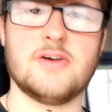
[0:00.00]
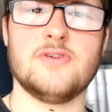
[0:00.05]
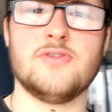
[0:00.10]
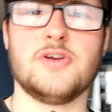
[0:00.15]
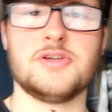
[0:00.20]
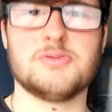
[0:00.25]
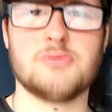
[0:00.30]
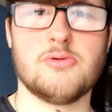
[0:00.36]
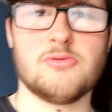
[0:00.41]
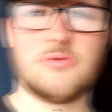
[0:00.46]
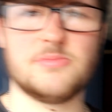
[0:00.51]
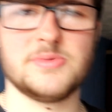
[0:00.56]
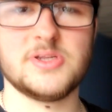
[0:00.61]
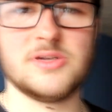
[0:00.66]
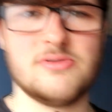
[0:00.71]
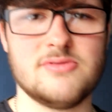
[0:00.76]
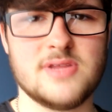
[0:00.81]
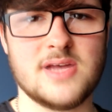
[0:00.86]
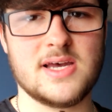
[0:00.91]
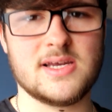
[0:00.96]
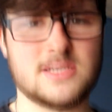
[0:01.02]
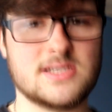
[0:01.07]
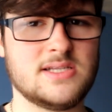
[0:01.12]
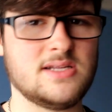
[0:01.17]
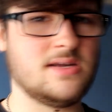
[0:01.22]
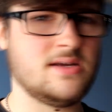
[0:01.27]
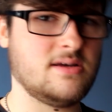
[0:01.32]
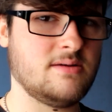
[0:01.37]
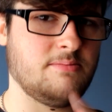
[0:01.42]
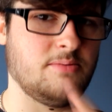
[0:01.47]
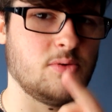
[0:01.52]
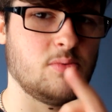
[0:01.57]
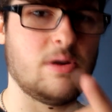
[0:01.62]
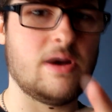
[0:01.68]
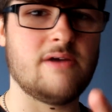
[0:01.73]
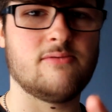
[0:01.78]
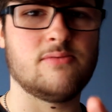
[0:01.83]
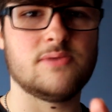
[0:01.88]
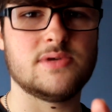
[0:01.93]
God knows what we'll be doing next, but
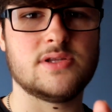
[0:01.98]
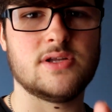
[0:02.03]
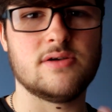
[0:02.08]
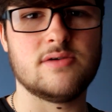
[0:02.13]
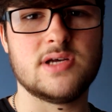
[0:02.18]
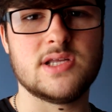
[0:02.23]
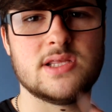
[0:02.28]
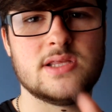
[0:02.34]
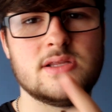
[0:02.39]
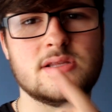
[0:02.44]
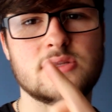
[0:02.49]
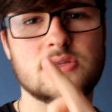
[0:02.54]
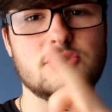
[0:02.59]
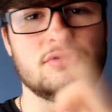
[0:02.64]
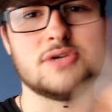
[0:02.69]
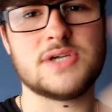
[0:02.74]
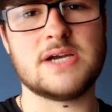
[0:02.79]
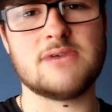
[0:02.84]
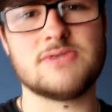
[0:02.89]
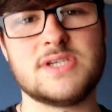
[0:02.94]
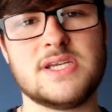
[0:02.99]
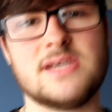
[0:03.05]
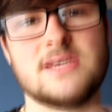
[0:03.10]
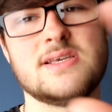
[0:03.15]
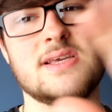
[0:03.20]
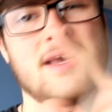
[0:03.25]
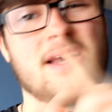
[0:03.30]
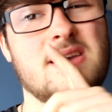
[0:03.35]
whatever we're doing, you shall see.